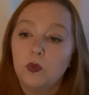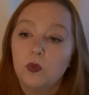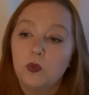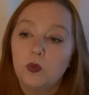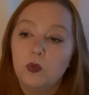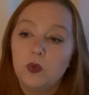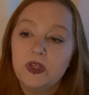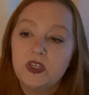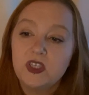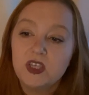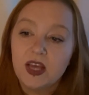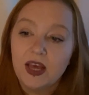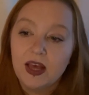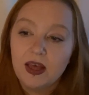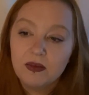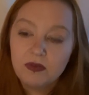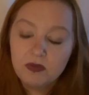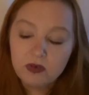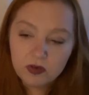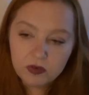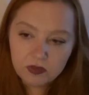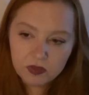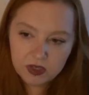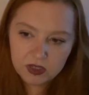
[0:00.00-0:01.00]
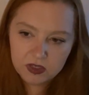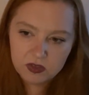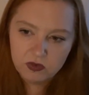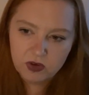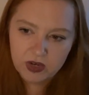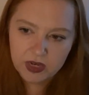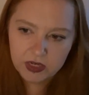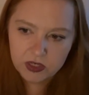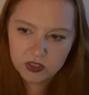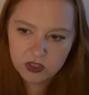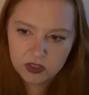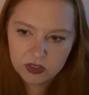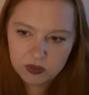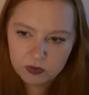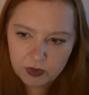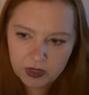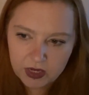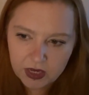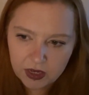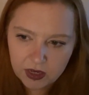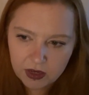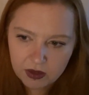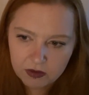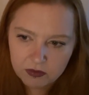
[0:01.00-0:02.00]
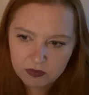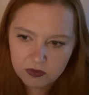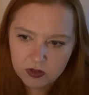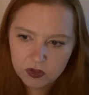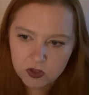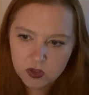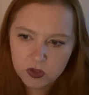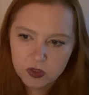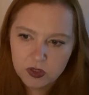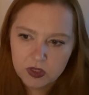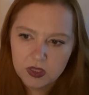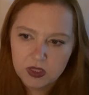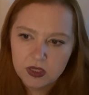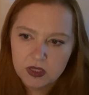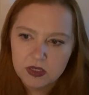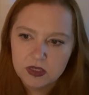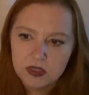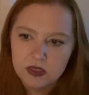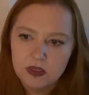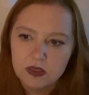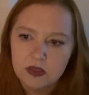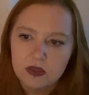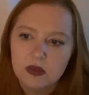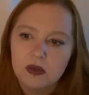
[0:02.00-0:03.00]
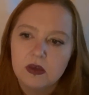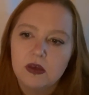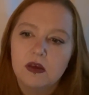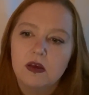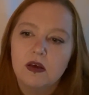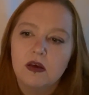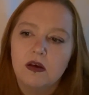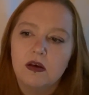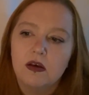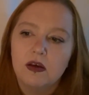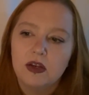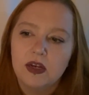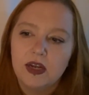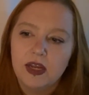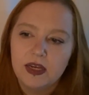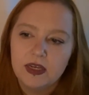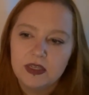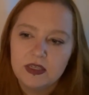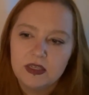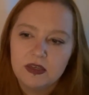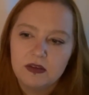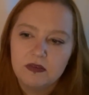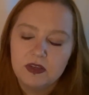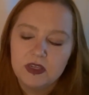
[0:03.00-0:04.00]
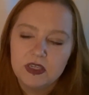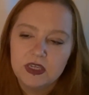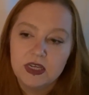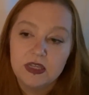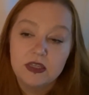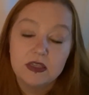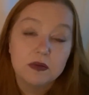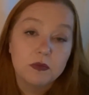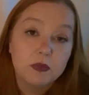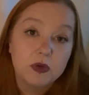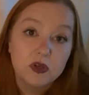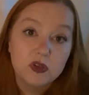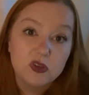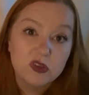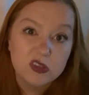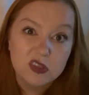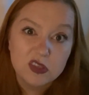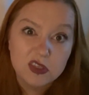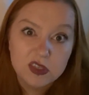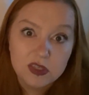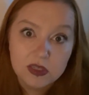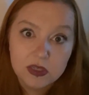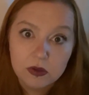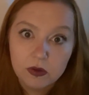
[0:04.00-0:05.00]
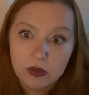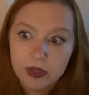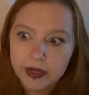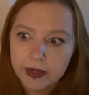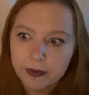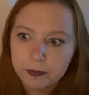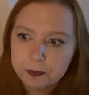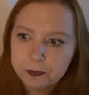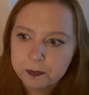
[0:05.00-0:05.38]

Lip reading: Whichever of these reactions we have, the truth is our negative, intense emotions are still there.